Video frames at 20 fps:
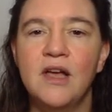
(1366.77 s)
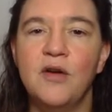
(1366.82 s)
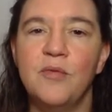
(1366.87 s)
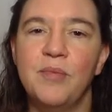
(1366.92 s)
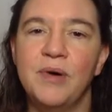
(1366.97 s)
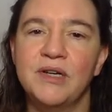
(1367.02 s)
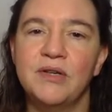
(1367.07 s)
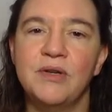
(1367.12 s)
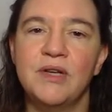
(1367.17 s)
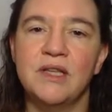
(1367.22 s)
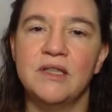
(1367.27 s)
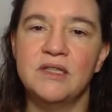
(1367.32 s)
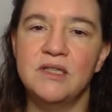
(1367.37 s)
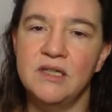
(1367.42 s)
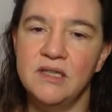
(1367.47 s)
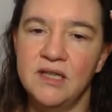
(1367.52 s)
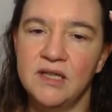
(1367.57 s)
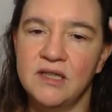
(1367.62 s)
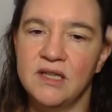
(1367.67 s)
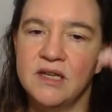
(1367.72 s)
But you can see
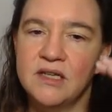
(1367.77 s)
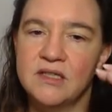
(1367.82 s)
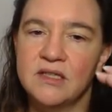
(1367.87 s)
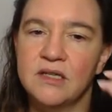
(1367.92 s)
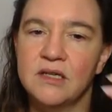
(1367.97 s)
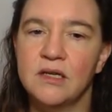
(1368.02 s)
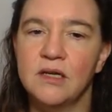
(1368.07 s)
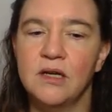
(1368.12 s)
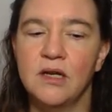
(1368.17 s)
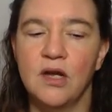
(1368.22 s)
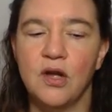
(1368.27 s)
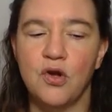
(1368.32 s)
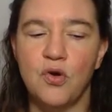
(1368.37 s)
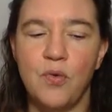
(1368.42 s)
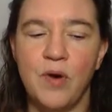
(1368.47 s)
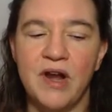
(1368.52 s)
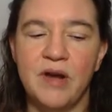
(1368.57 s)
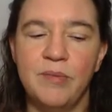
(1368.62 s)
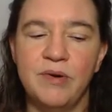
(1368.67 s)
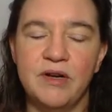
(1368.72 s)
that there's a
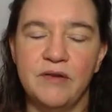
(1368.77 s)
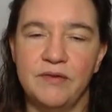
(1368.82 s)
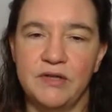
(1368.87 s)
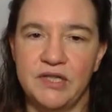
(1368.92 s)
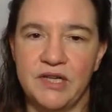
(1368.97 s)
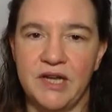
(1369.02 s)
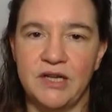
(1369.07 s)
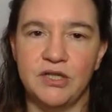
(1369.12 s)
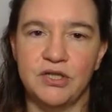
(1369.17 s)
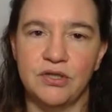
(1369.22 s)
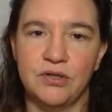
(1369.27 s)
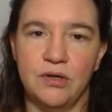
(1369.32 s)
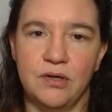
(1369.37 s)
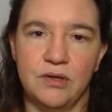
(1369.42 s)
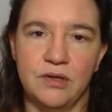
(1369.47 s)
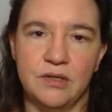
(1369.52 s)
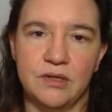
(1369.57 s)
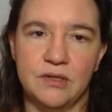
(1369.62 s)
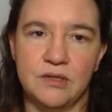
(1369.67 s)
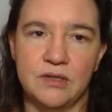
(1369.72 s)
quite a bit of attention
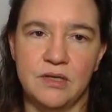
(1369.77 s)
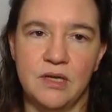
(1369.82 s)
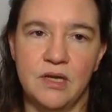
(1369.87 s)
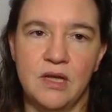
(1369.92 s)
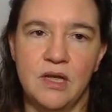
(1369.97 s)
on this.